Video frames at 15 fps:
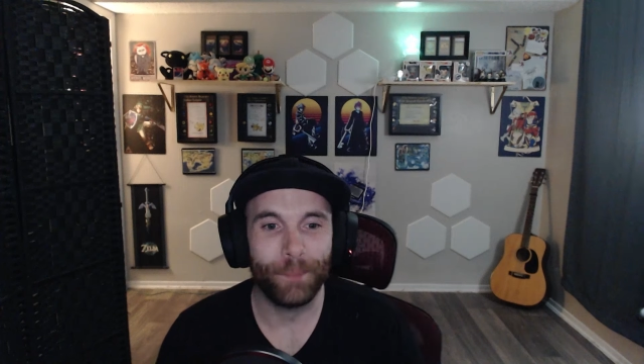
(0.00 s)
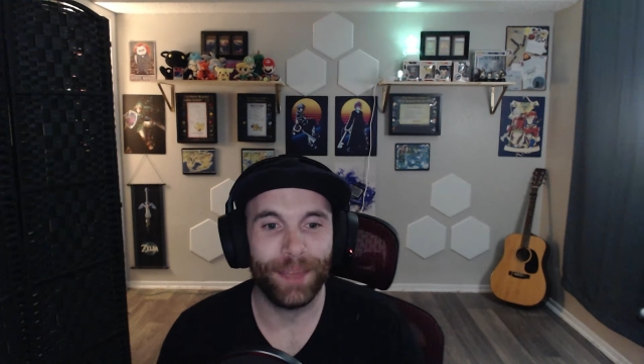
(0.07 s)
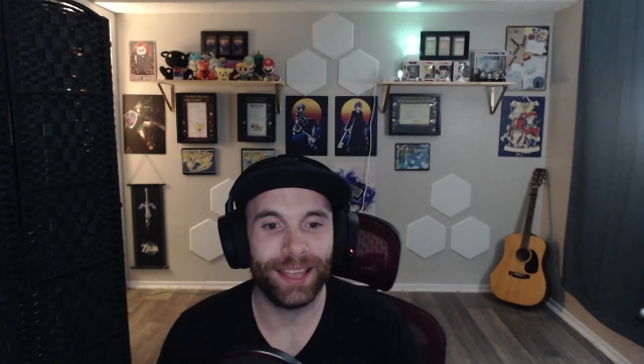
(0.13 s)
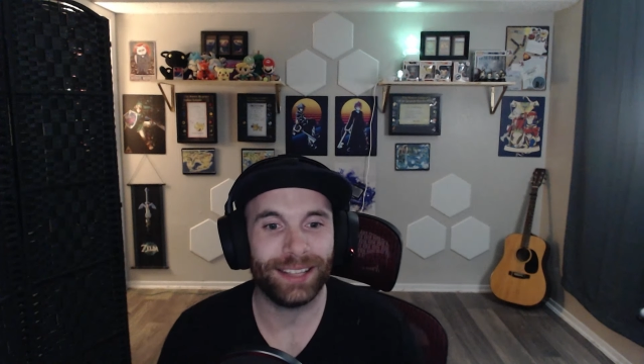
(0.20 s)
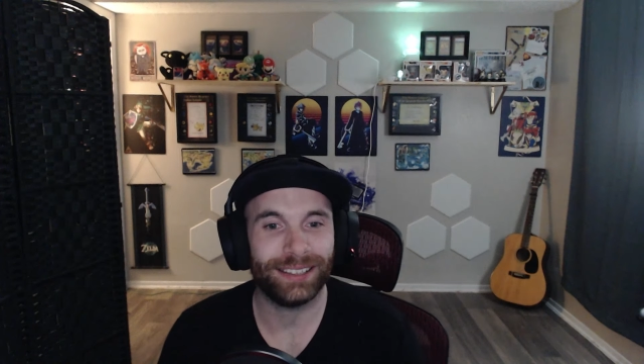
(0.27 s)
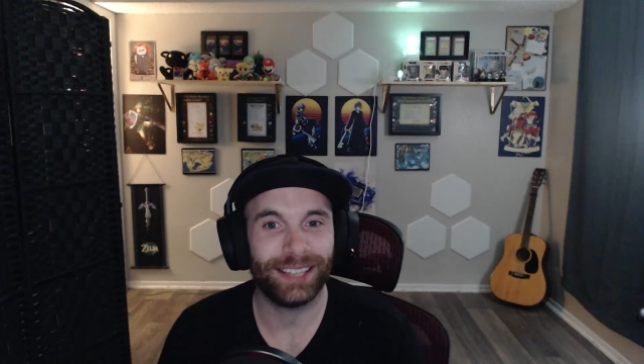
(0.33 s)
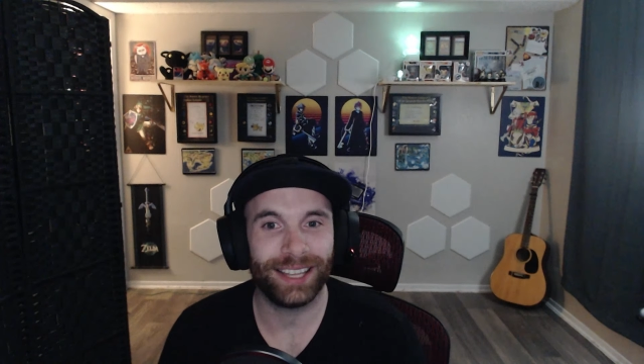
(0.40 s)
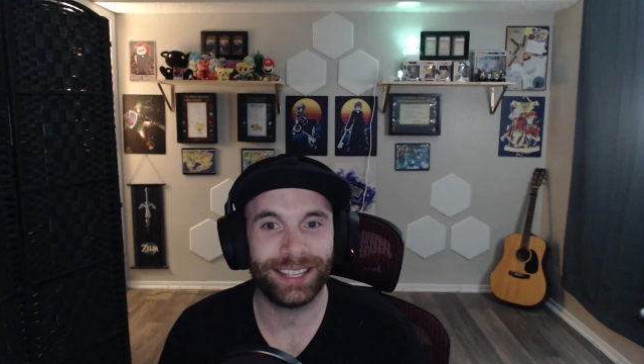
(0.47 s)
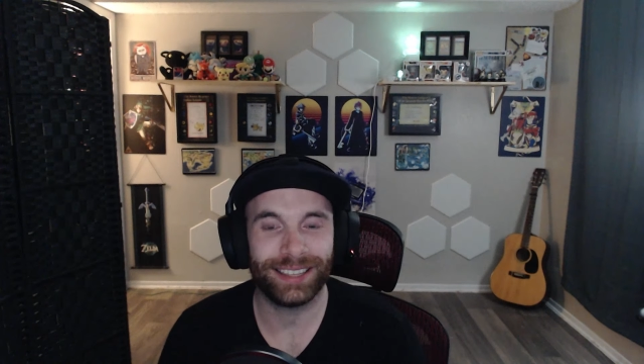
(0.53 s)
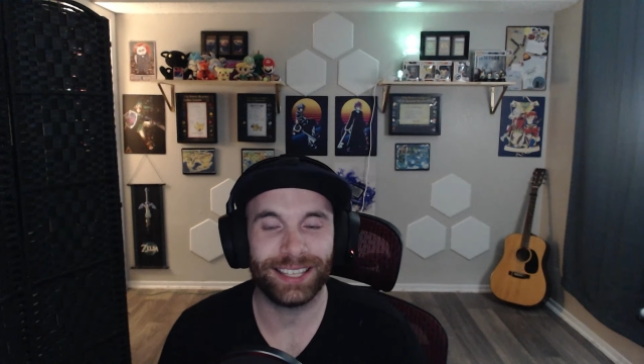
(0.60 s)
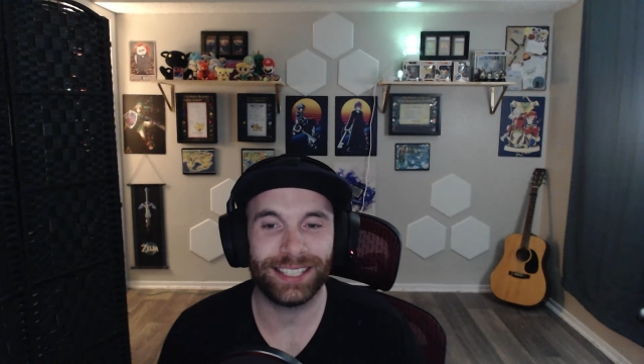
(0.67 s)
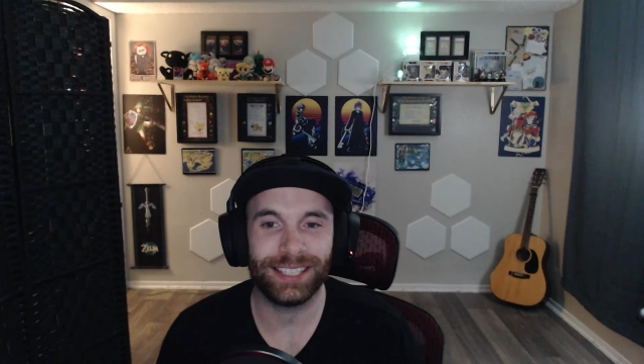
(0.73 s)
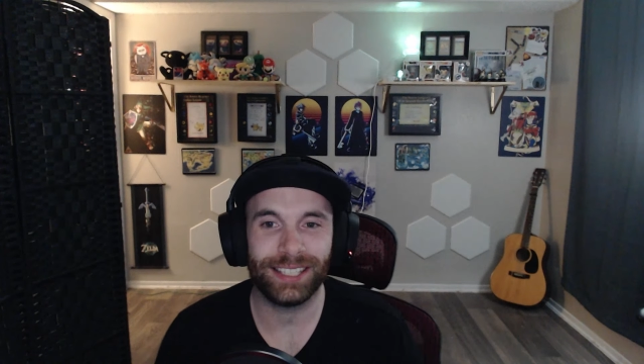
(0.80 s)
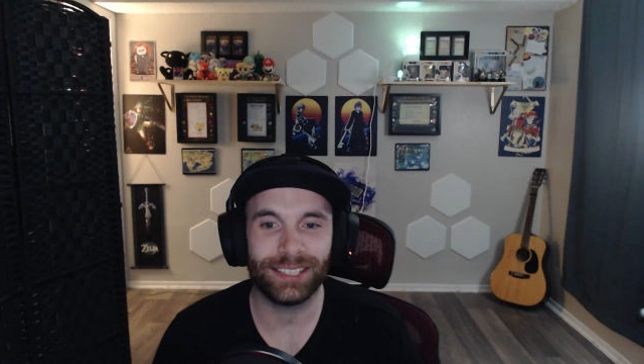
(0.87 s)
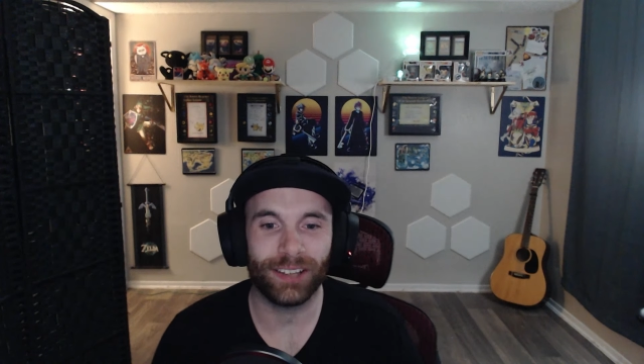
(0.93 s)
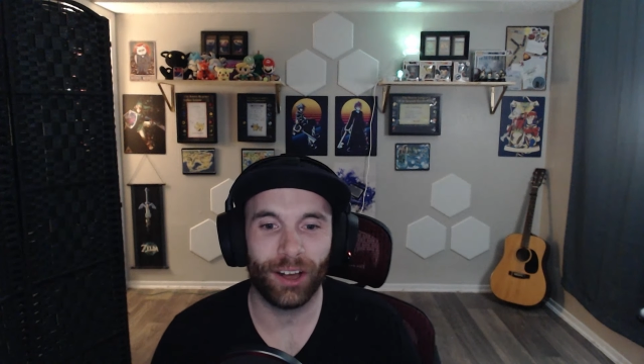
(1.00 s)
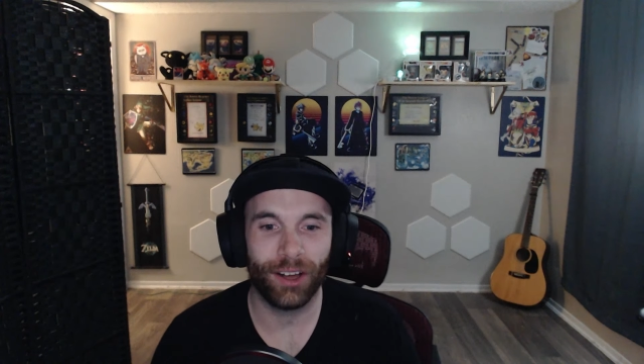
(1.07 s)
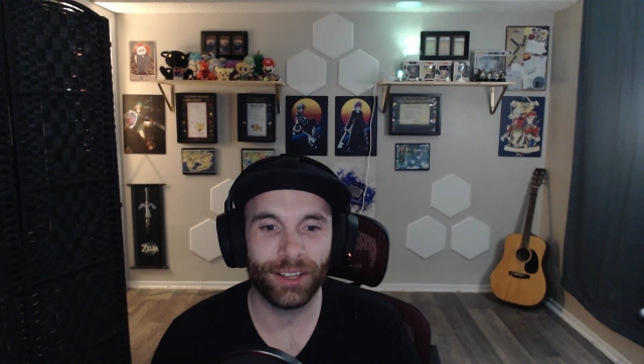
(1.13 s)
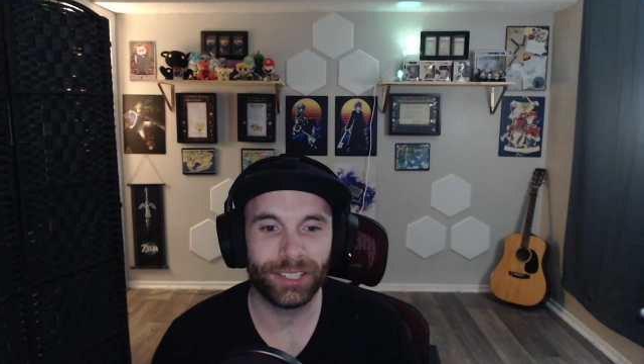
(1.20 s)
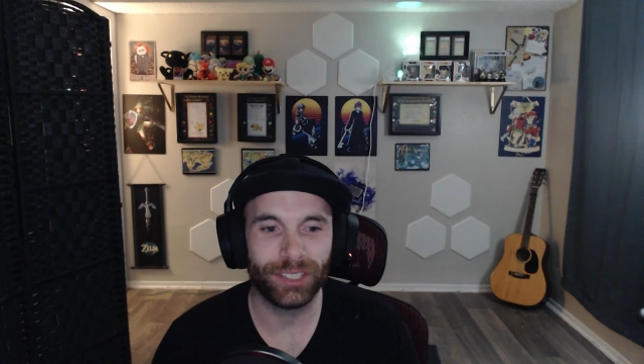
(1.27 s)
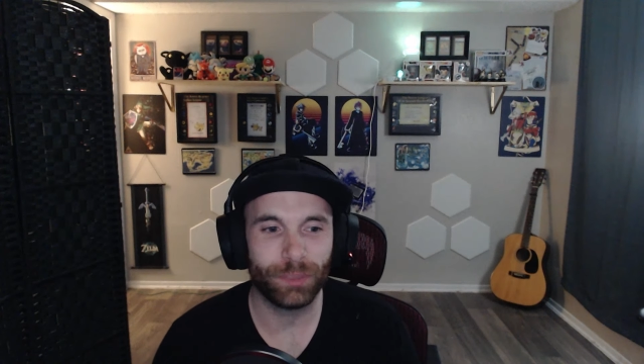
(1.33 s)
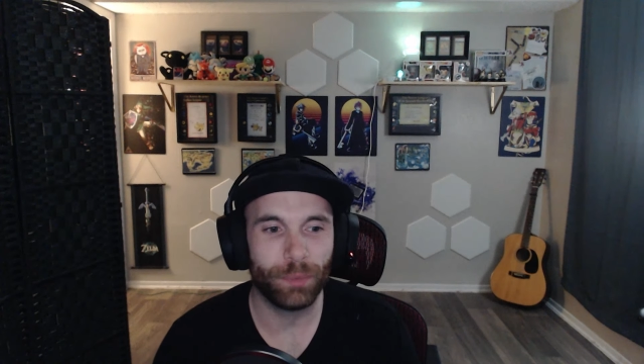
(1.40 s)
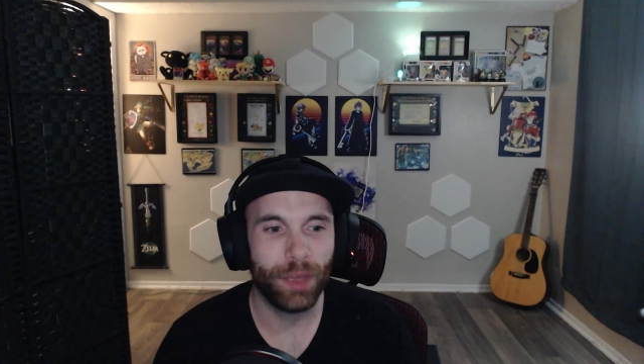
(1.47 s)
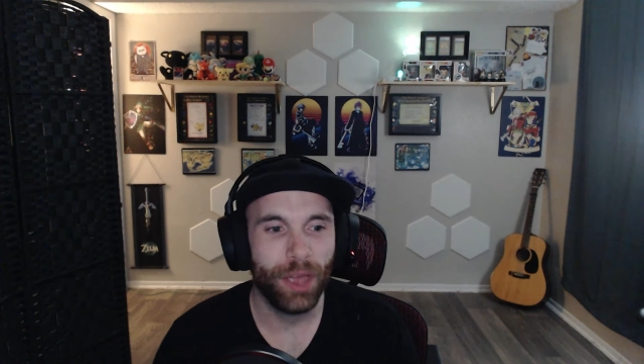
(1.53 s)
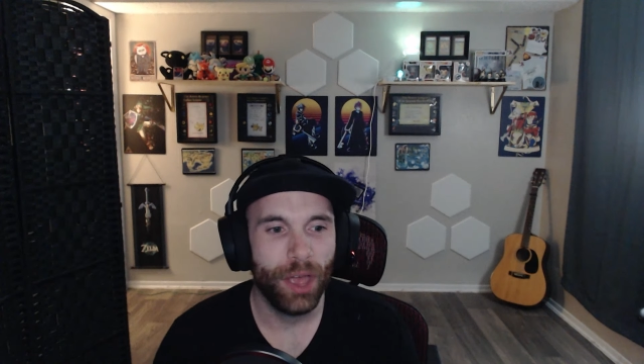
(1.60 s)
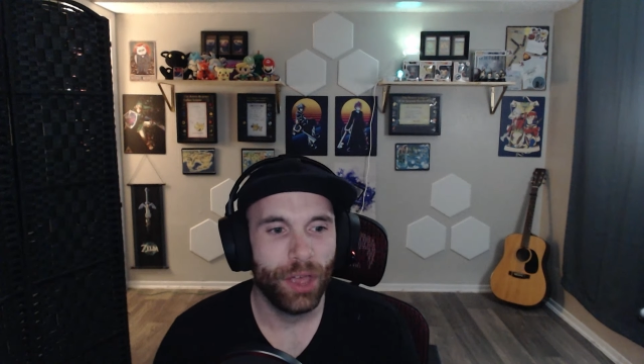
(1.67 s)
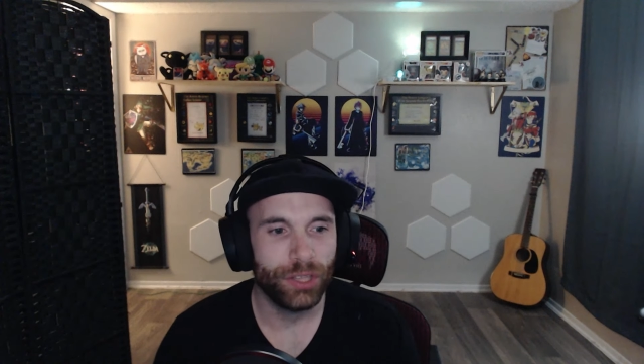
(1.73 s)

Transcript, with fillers: man. Like this is awesome.